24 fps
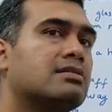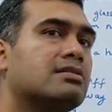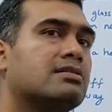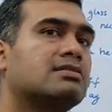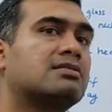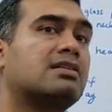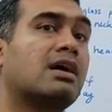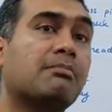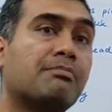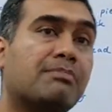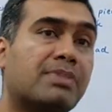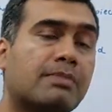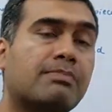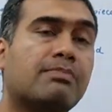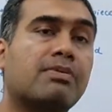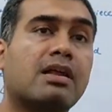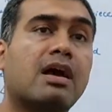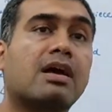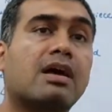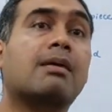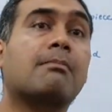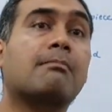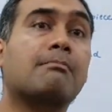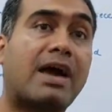some people
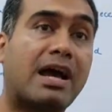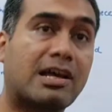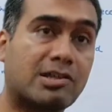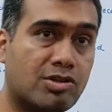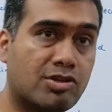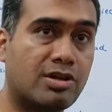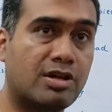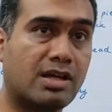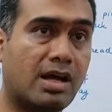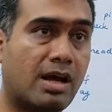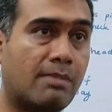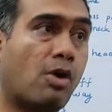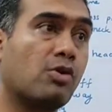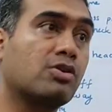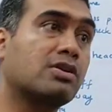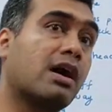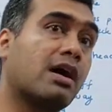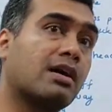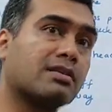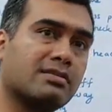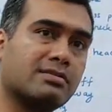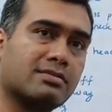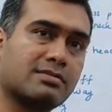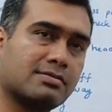are compassionate about
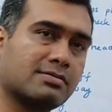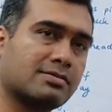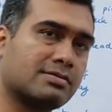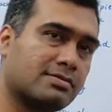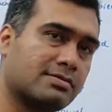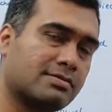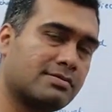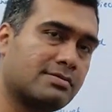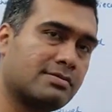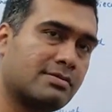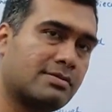others.